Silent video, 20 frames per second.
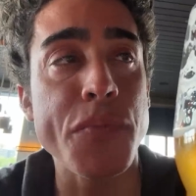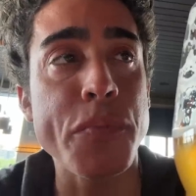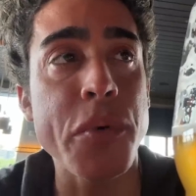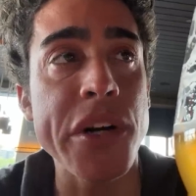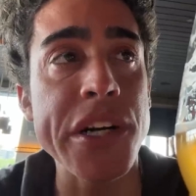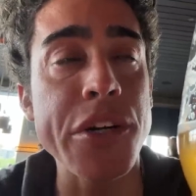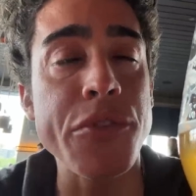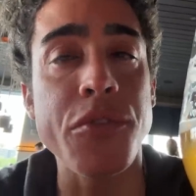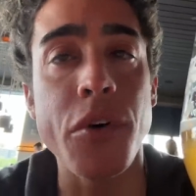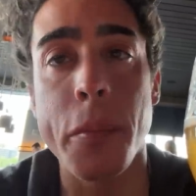
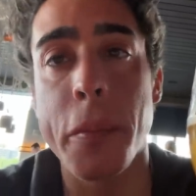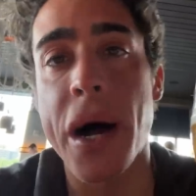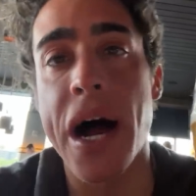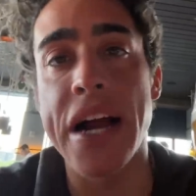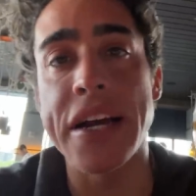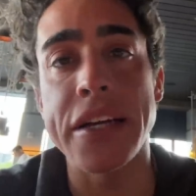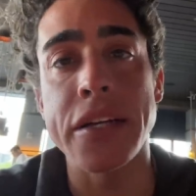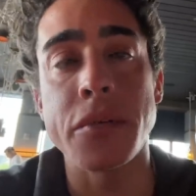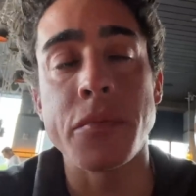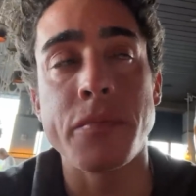pretty full
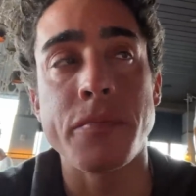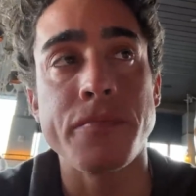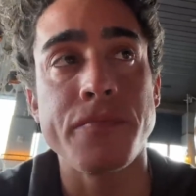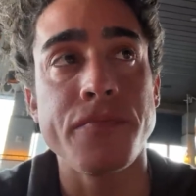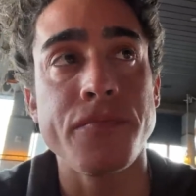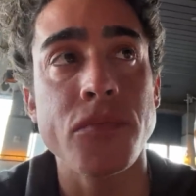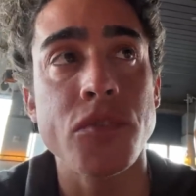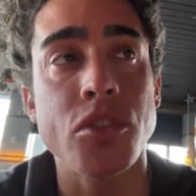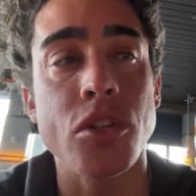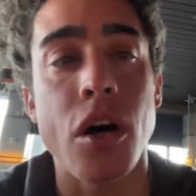bodied.
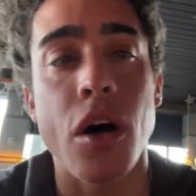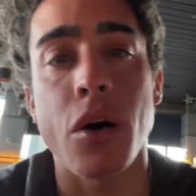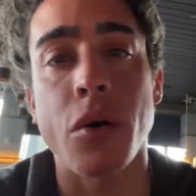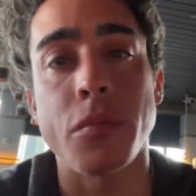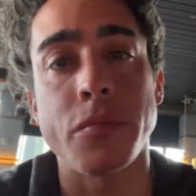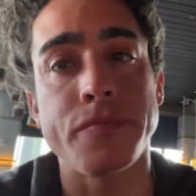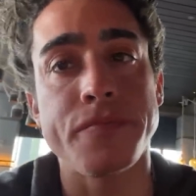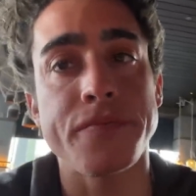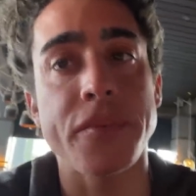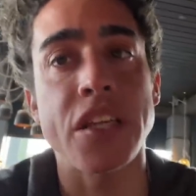So
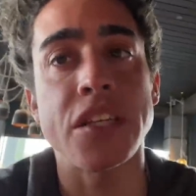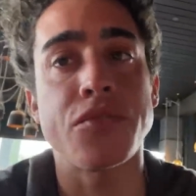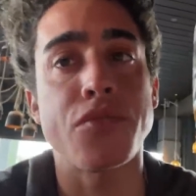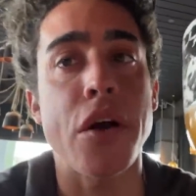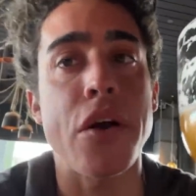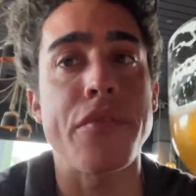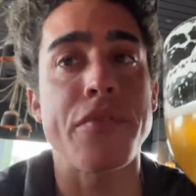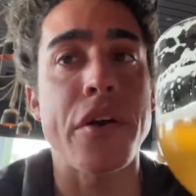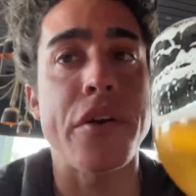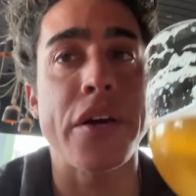it's
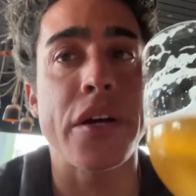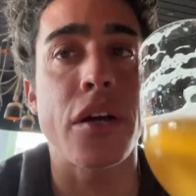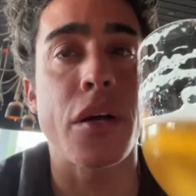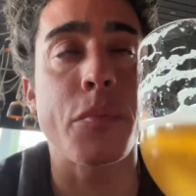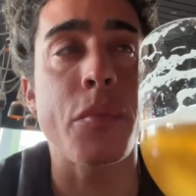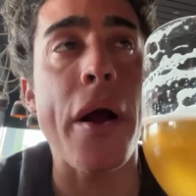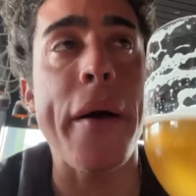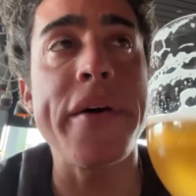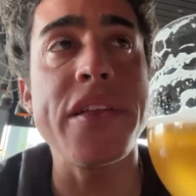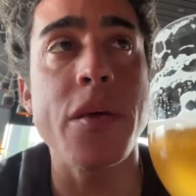very, very good.
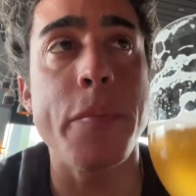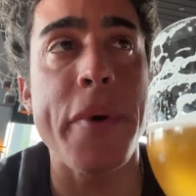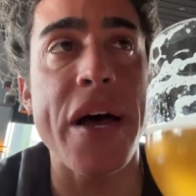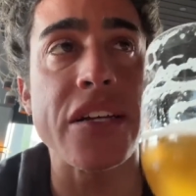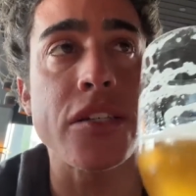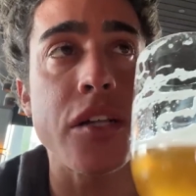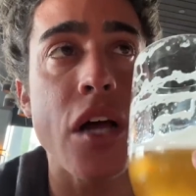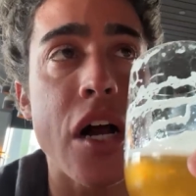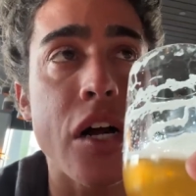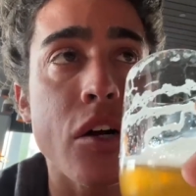Probably the
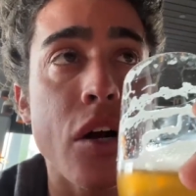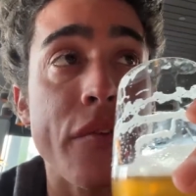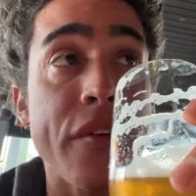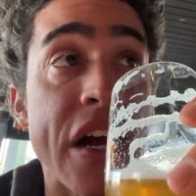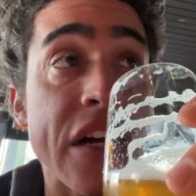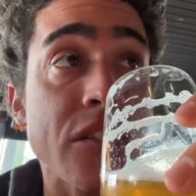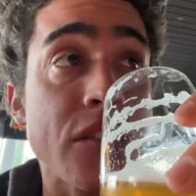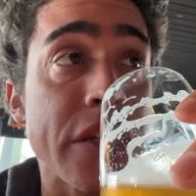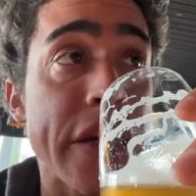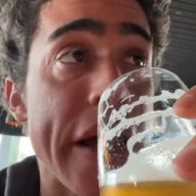best lager I've
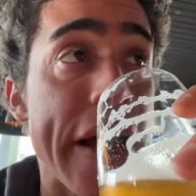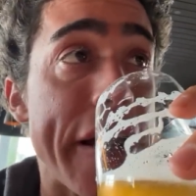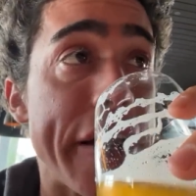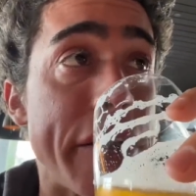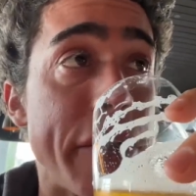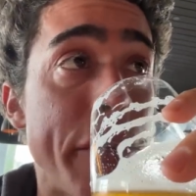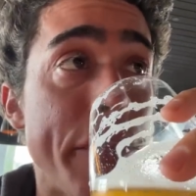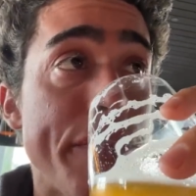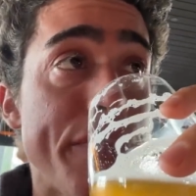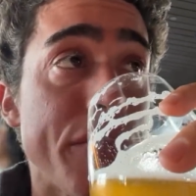actually
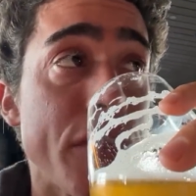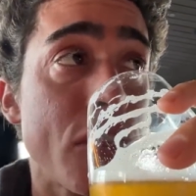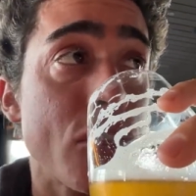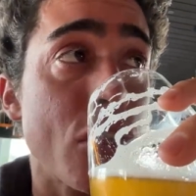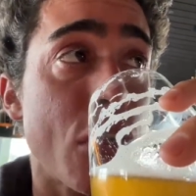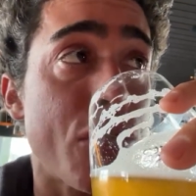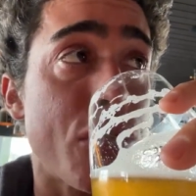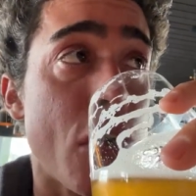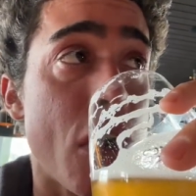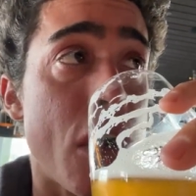had
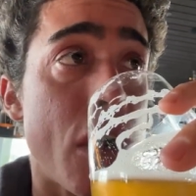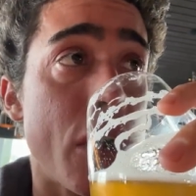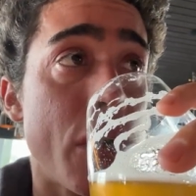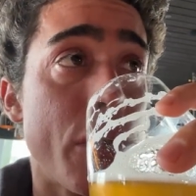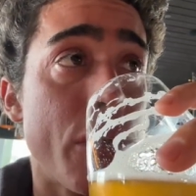so far.